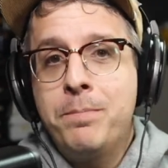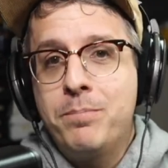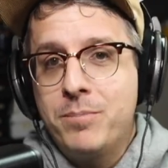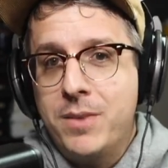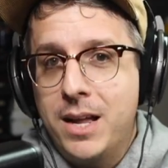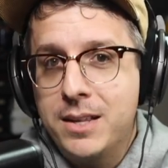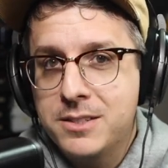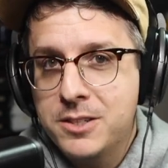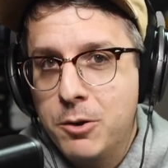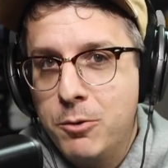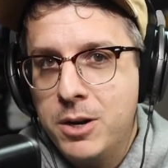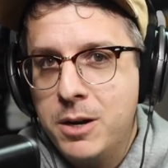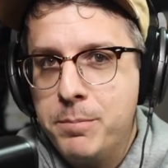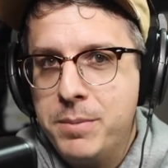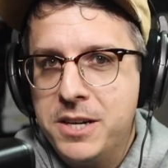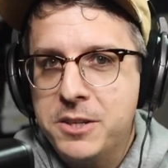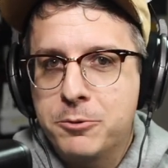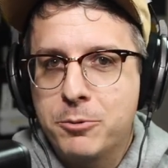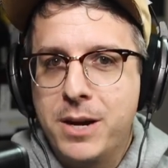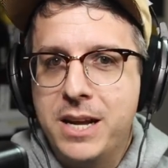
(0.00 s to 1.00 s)
that's going to
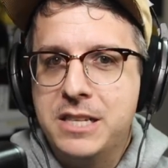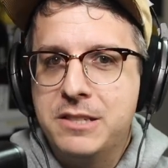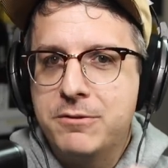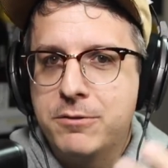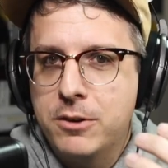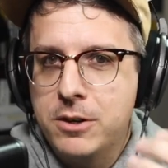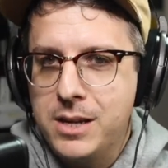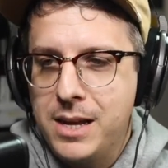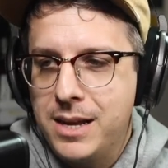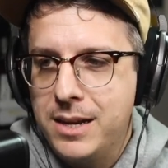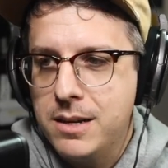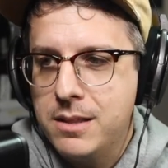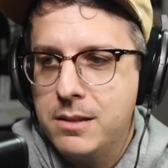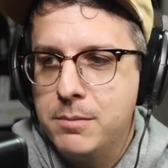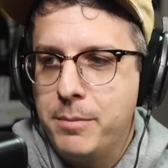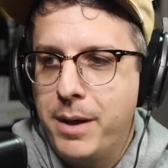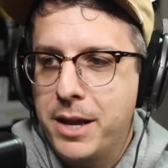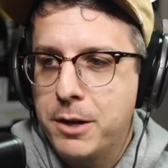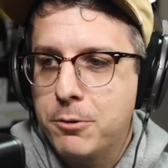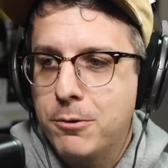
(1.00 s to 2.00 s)
be transferred into the
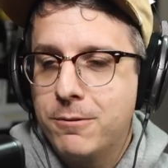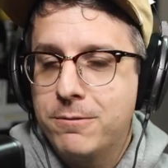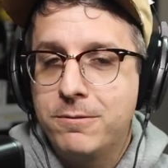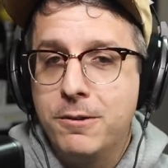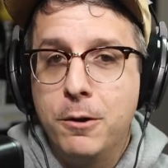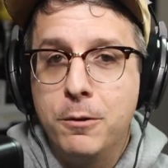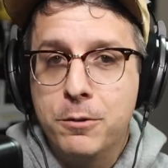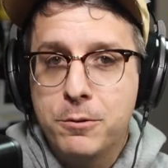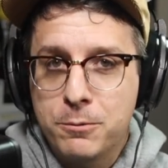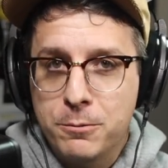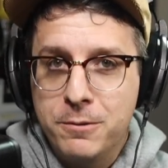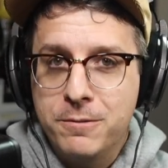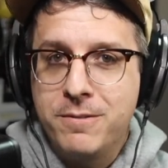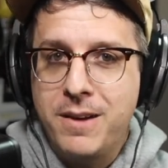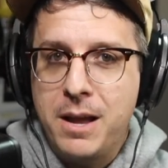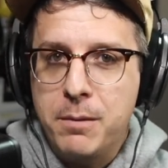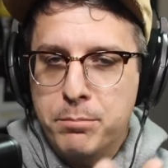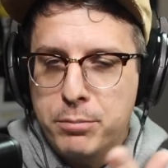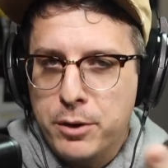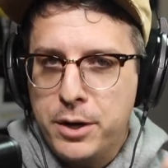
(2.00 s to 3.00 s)
microphone through
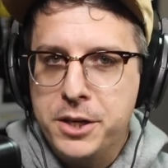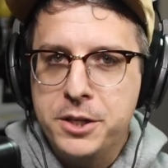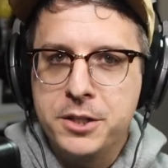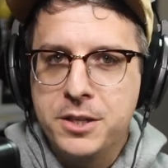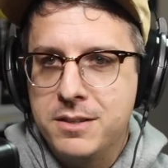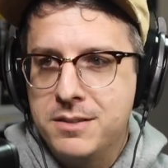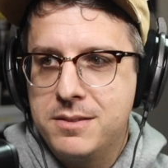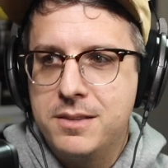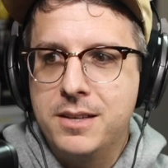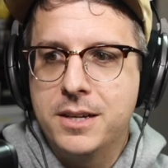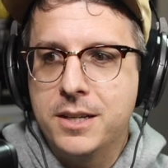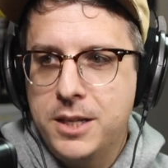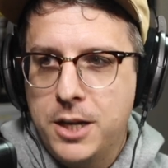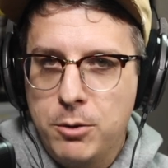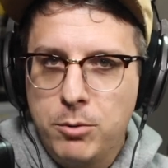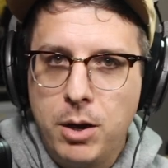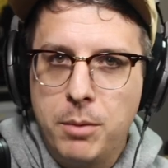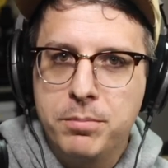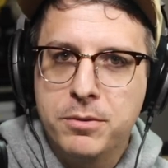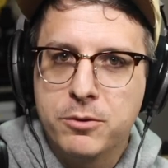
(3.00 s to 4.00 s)
vibrations that
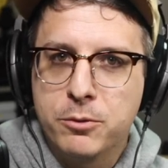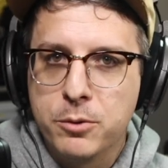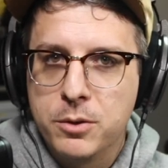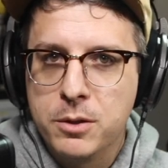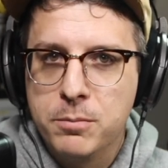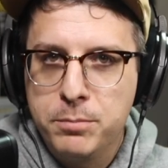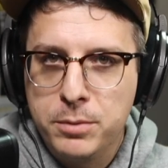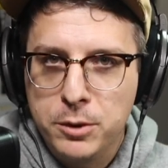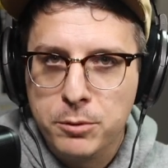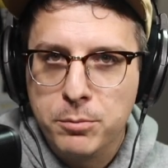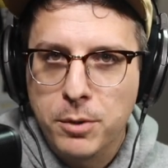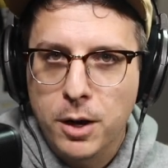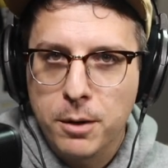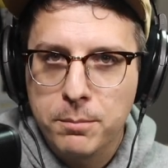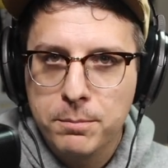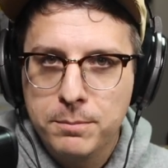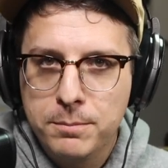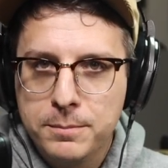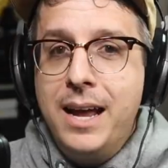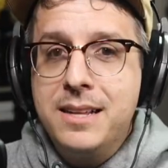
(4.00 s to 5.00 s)
go up through the boom arm.